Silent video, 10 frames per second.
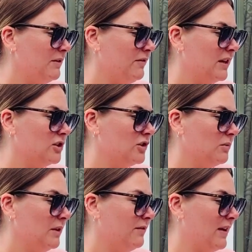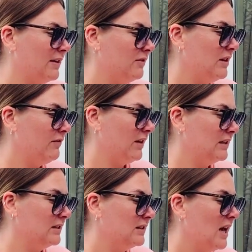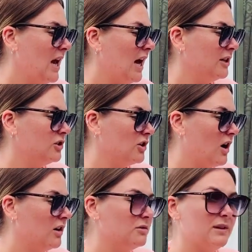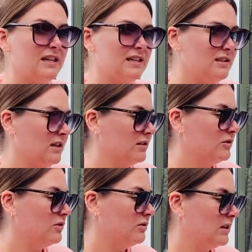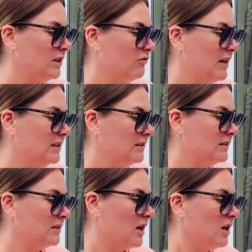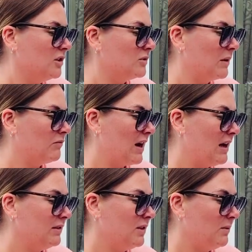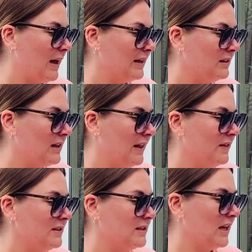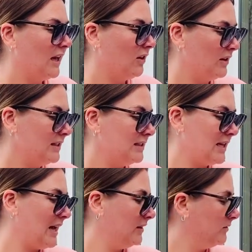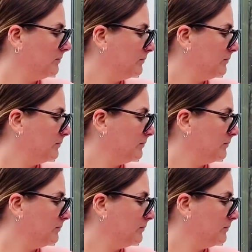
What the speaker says: fish with feathery fins and sharks with hideous toothy grins swam round the whale and the snail on his tail.